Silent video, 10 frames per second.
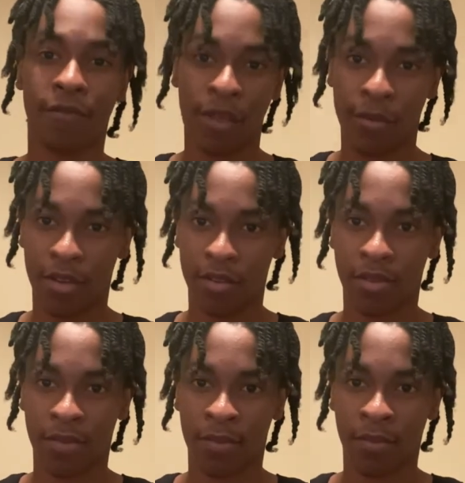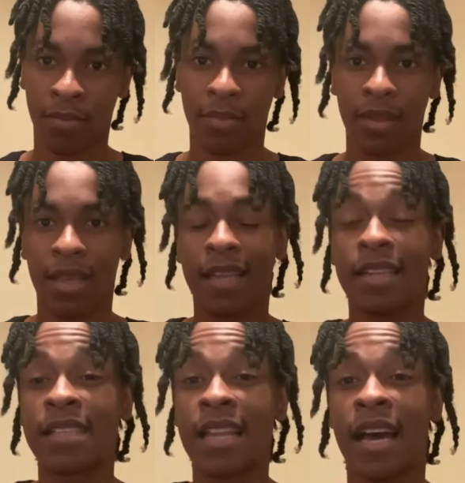females. It
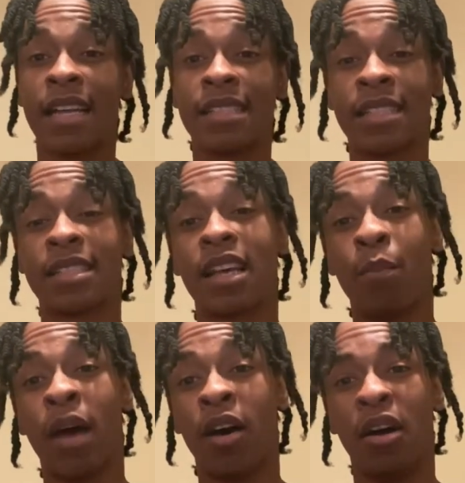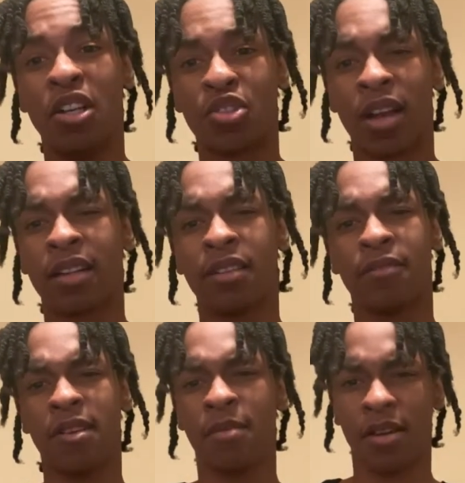is not just about attracting
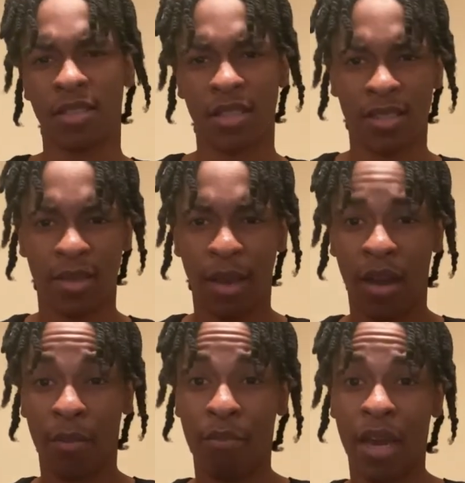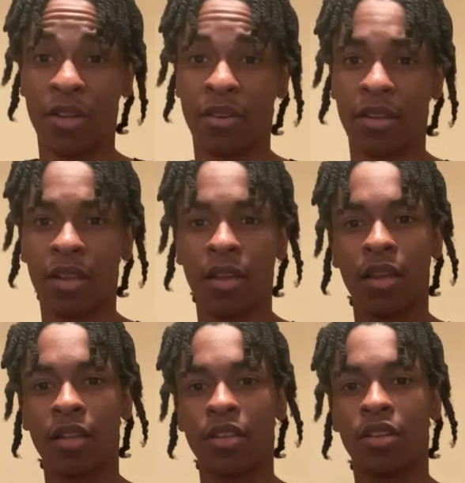females. It is about bettering
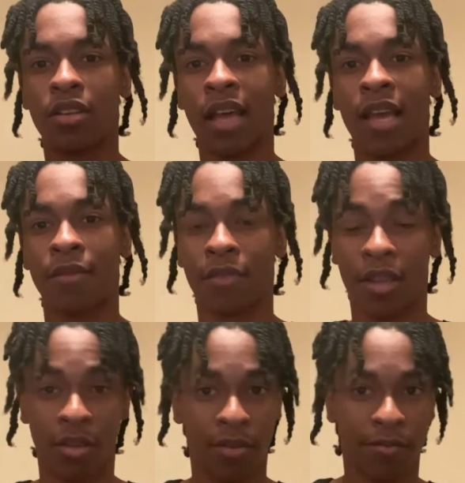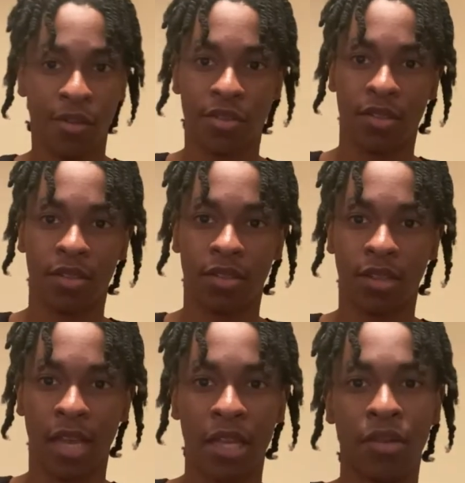your life and your future.
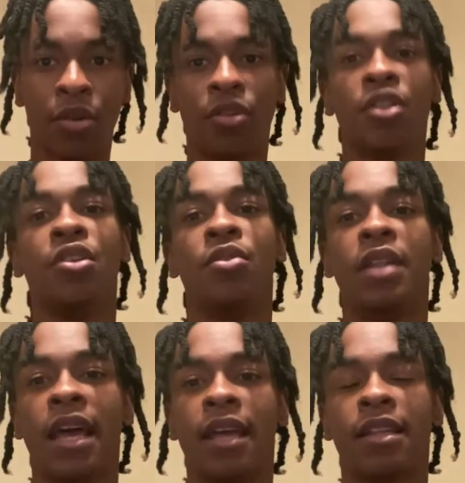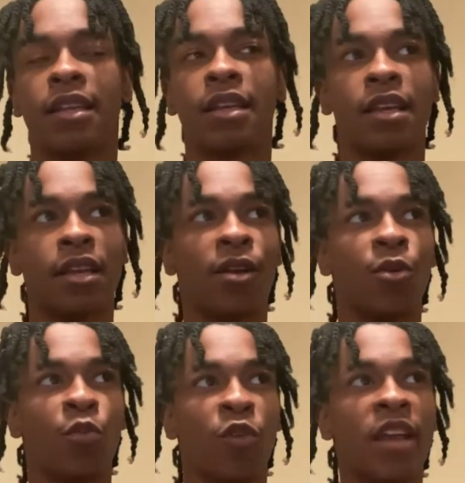And in order to do that,
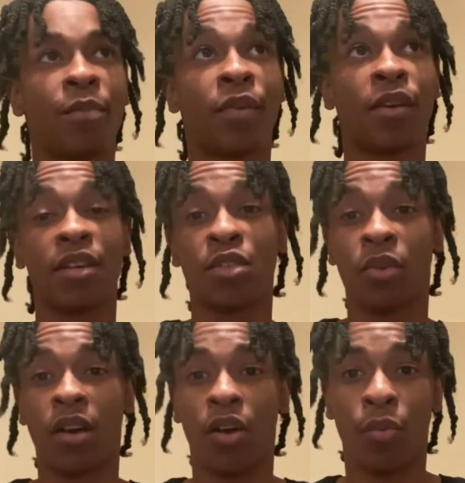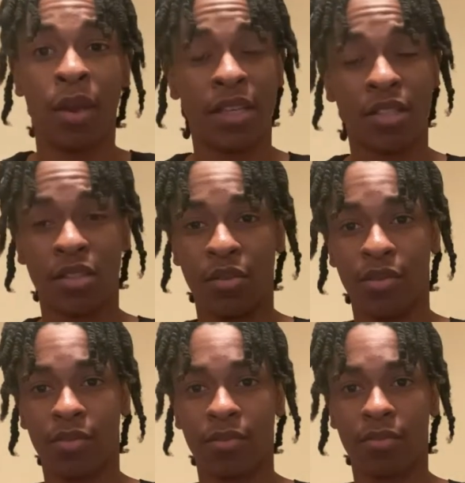red pill is what awakes you